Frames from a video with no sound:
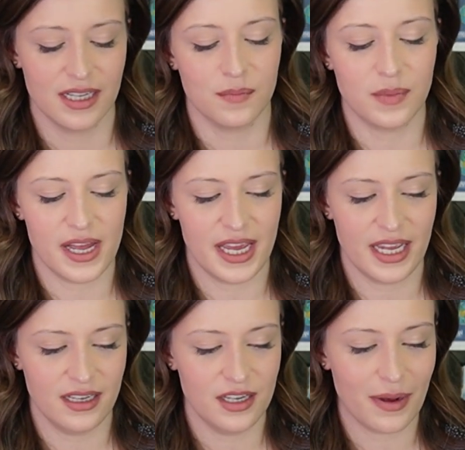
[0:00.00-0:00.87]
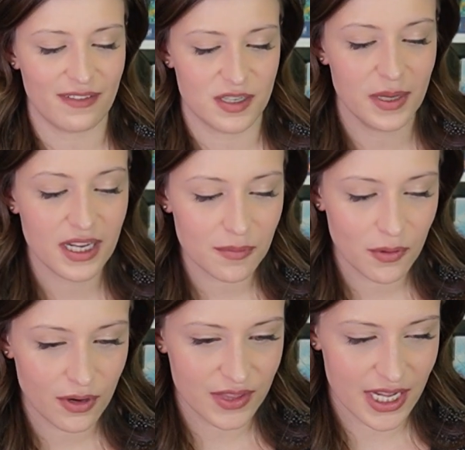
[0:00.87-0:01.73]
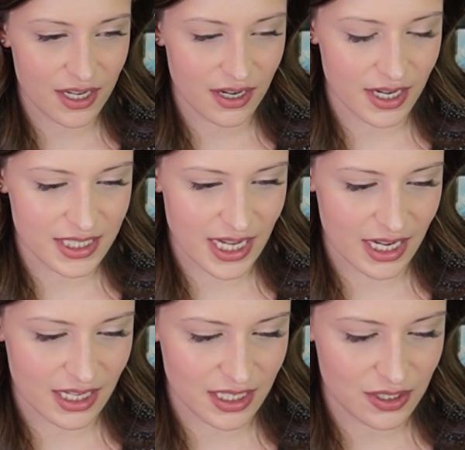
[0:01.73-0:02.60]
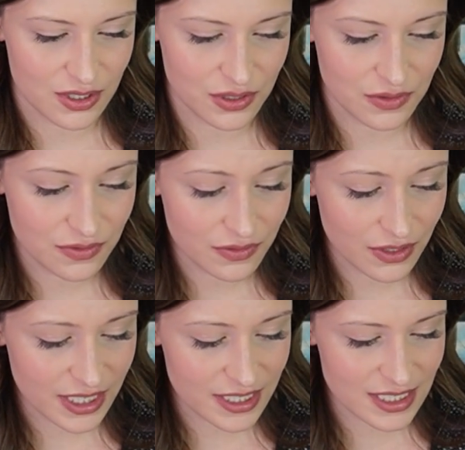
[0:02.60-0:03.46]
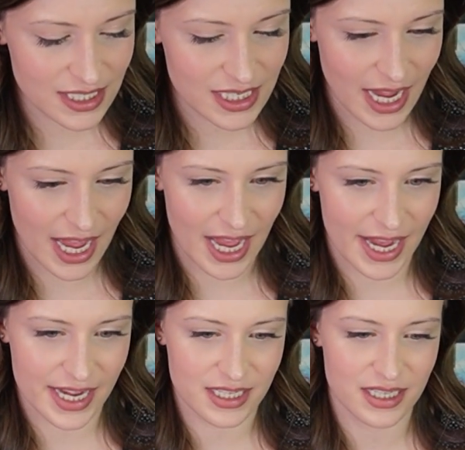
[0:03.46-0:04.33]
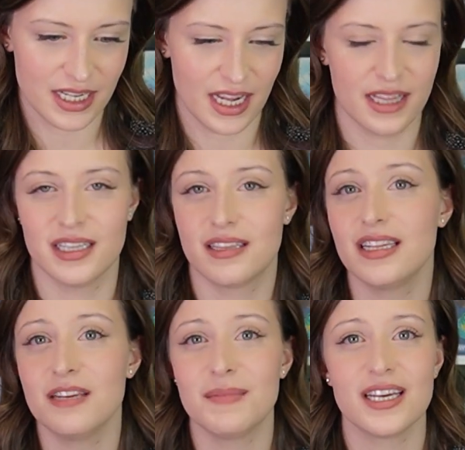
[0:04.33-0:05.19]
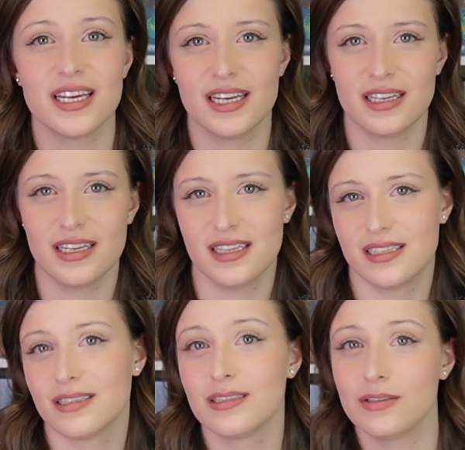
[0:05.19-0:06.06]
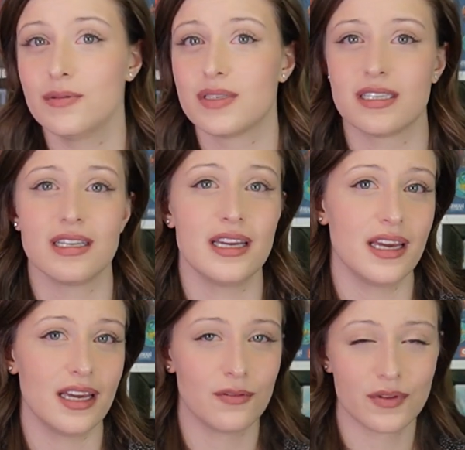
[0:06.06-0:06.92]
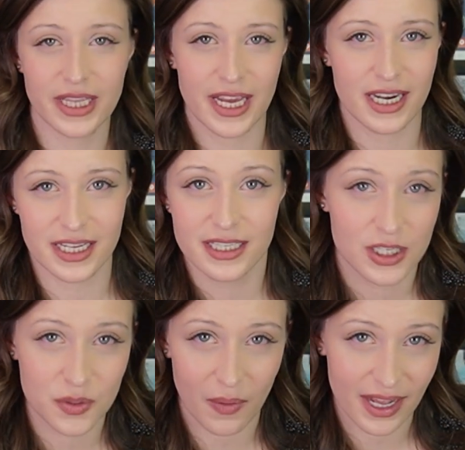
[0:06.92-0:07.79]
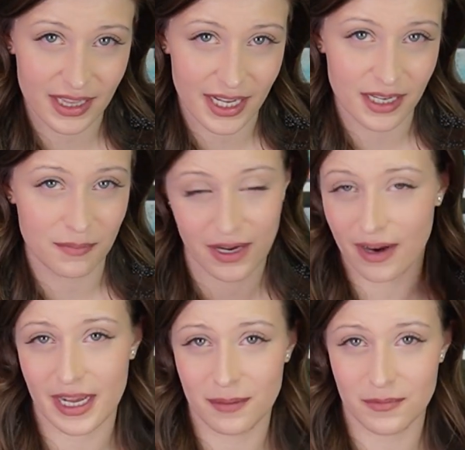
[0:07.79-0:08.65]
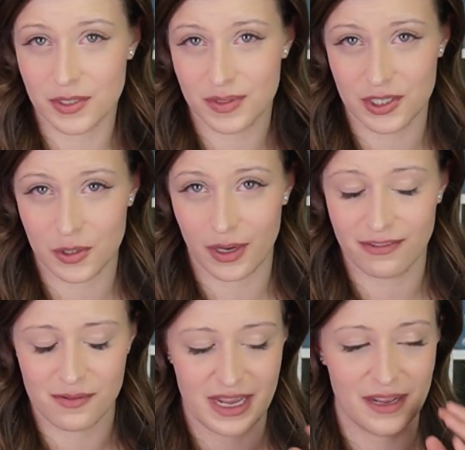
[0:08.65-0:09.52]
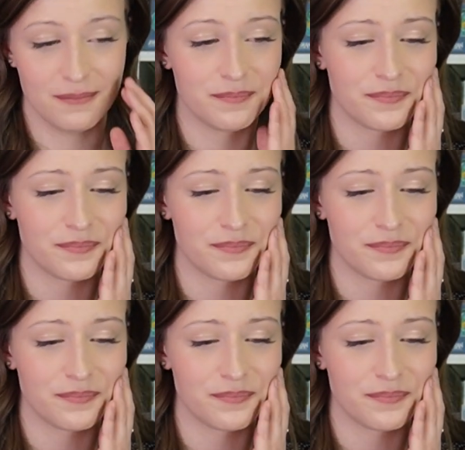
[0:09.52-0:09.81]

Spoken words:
But you have to pick a board that you're assigning things to first, and the theming is loosely related to Twilight Imperium, which was a joy for me.